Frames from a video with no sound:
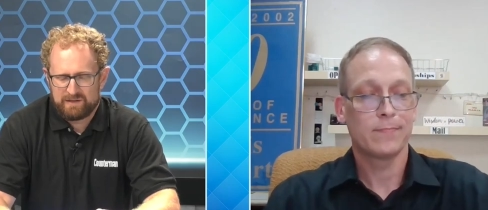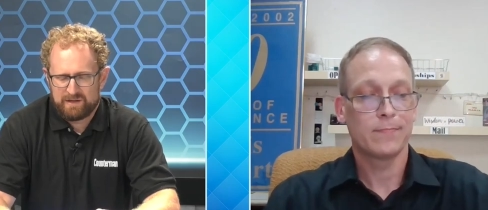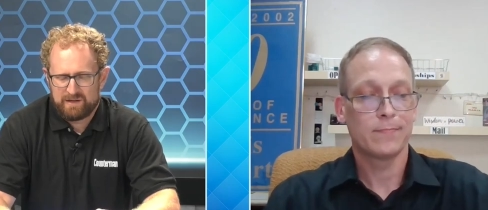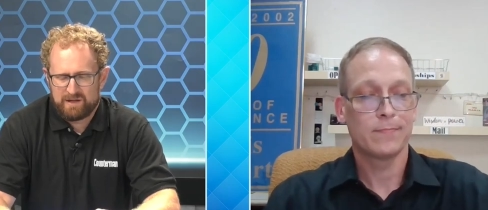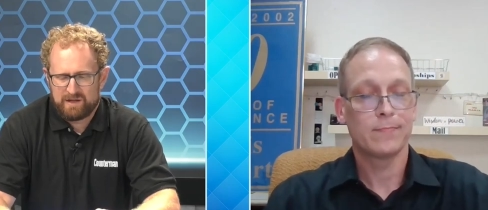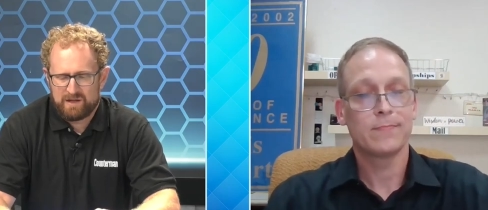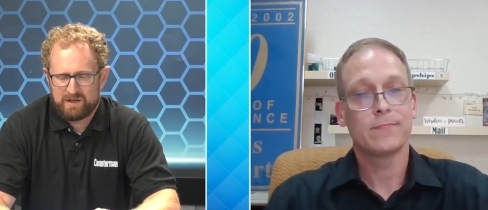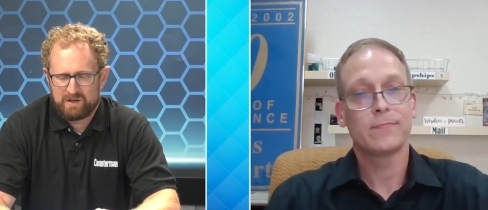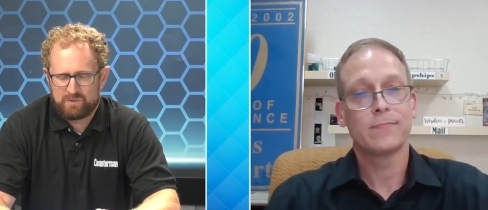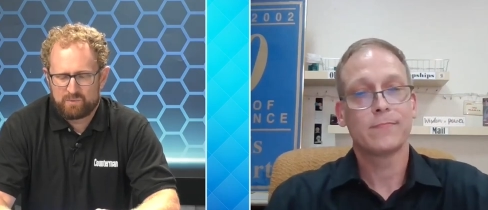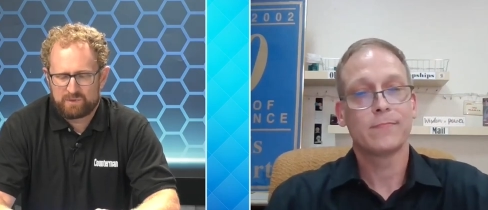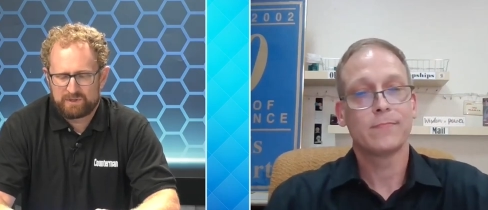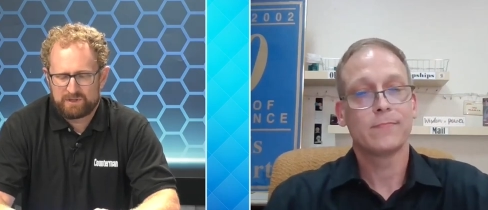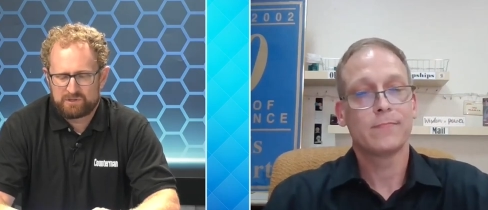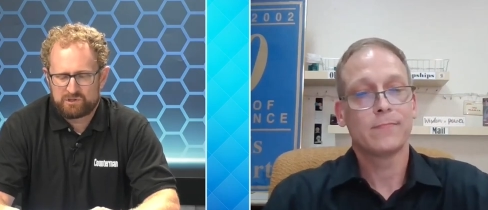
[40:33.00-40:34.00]
Speaker 1: Uh,
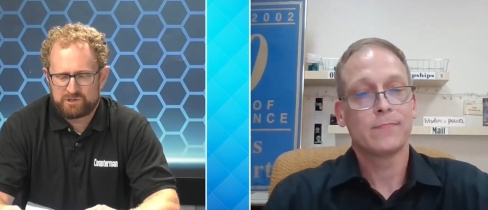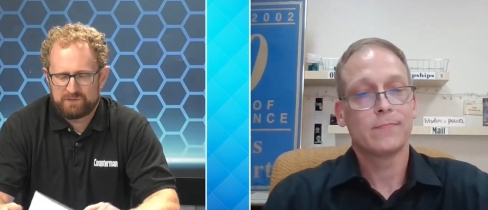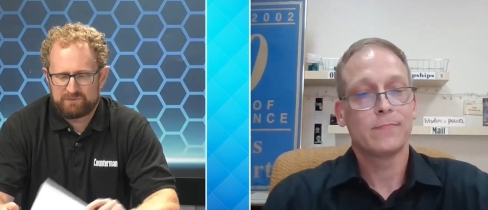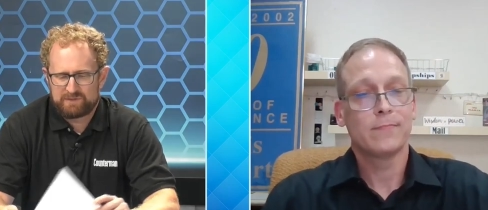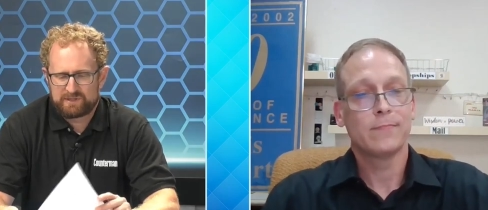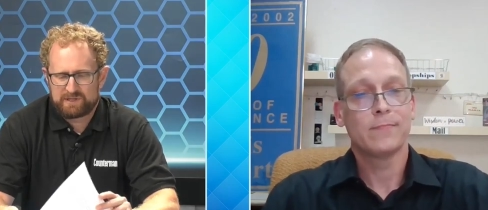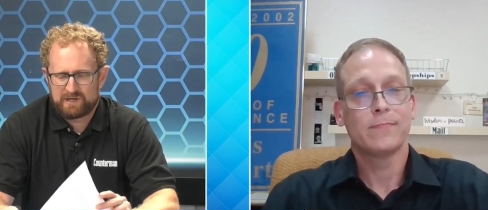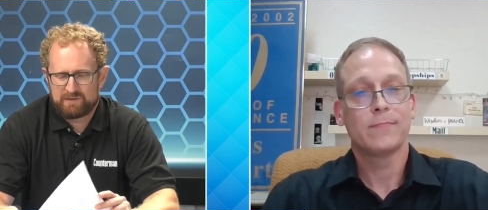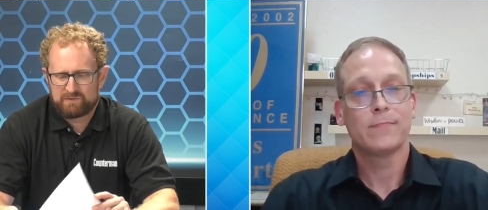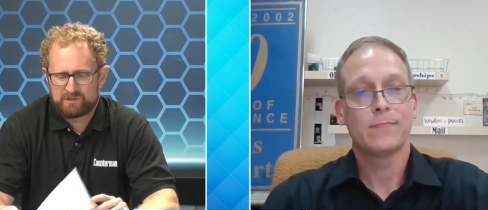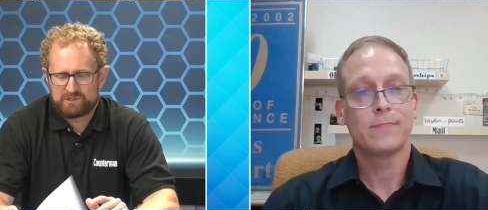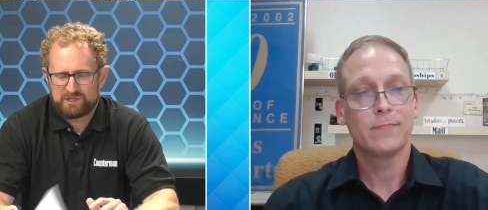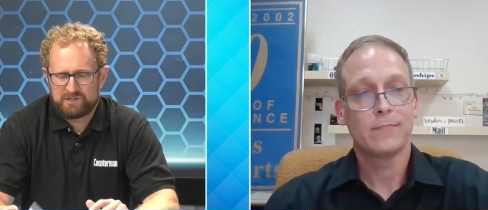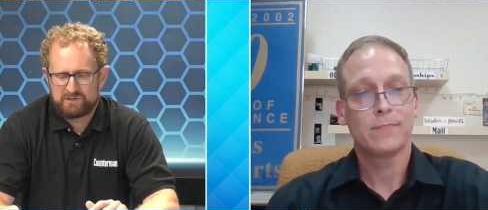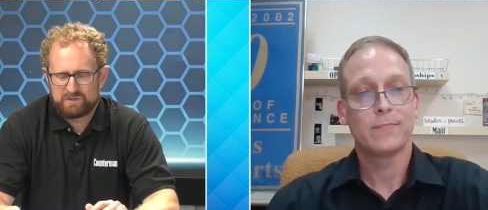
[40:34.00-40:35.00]
we're going to shift the
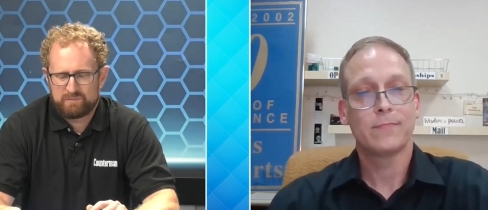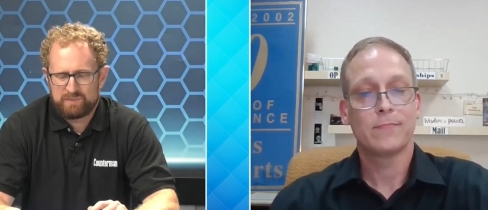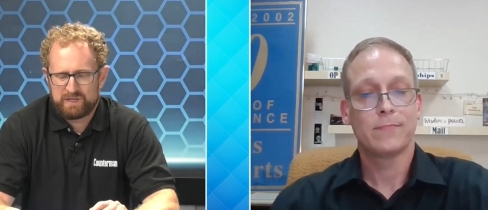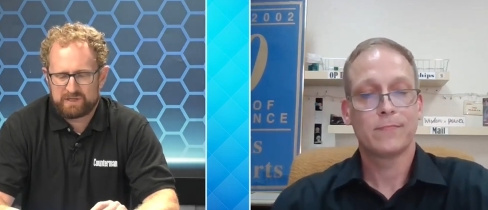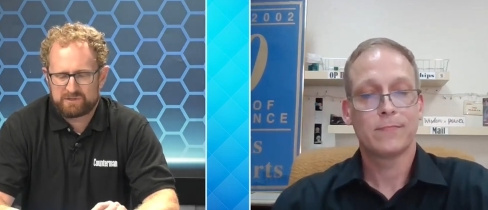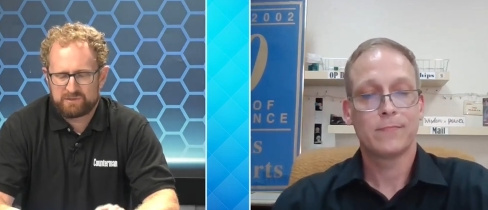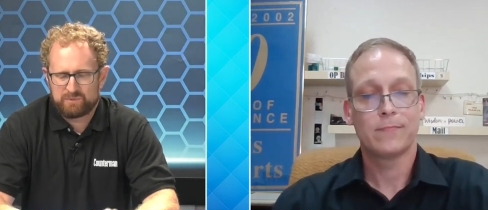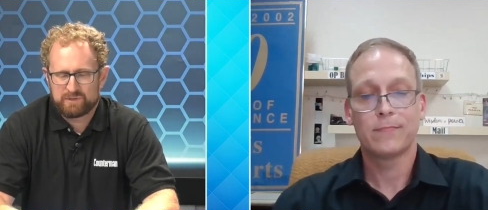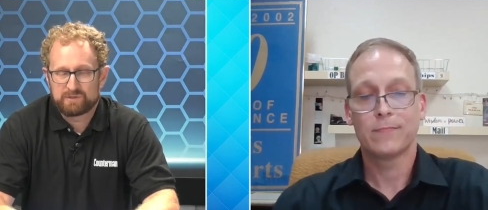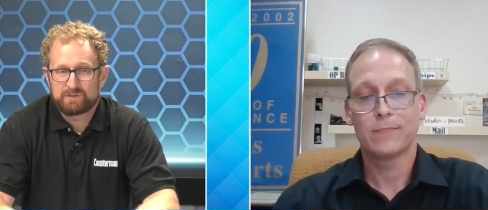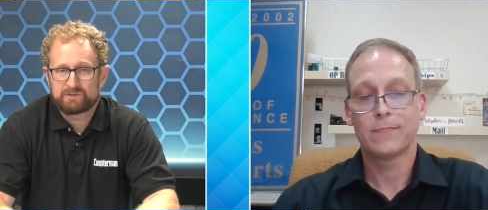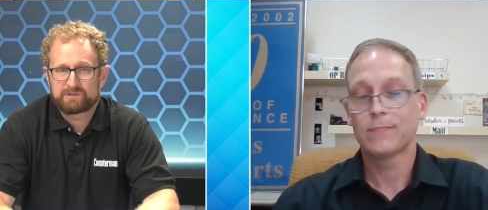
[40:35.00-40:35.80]
conversation back to where it all